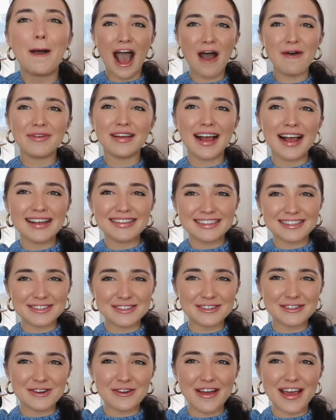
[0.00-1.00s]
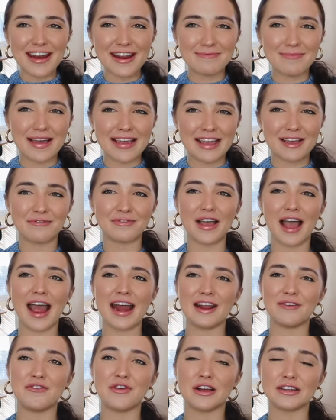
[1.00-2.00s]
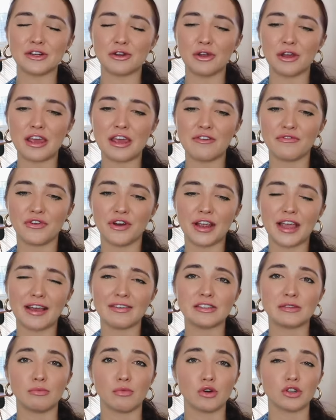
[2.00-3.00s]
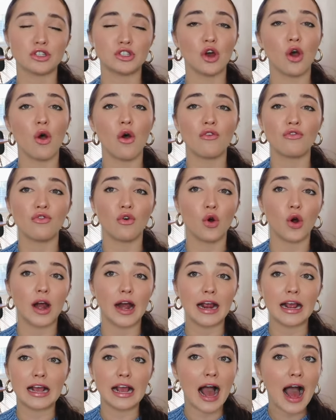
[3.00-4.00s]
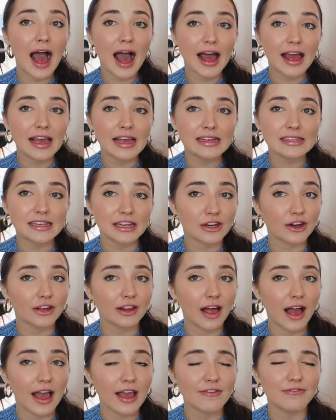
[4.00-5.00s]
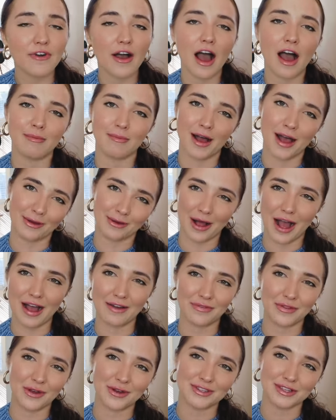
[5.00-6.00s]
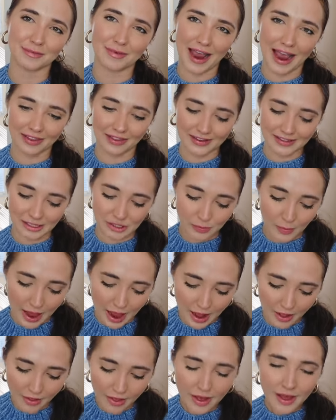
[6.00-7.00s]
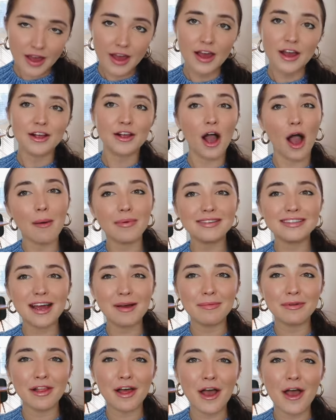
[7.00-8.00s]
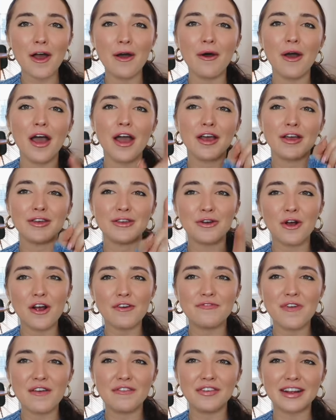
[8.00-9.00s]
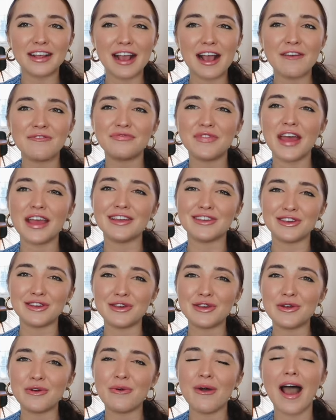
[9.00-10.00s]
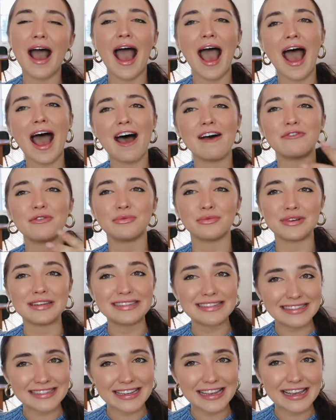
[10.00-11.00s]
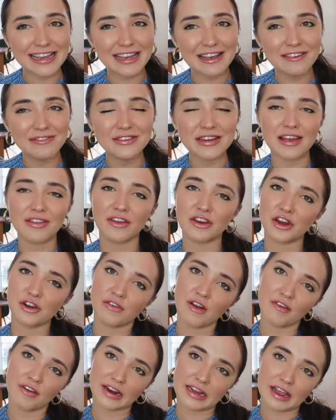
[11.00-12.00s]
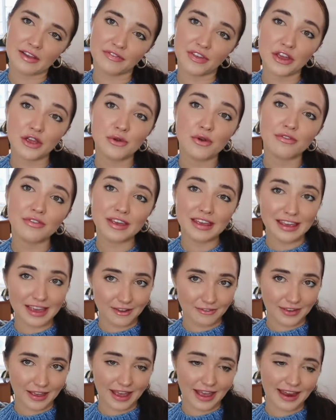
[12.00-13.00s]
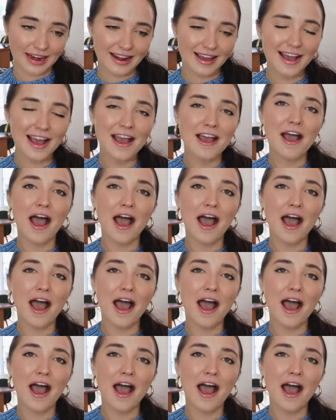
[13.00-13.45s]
I hope you guys enjoyed my gift guide. If you guys are looking for gifts more so for guys in your life, um, I will have those in my highlights as well. Comment down below your favorite gift that you have received and then your favorite gift that you have given.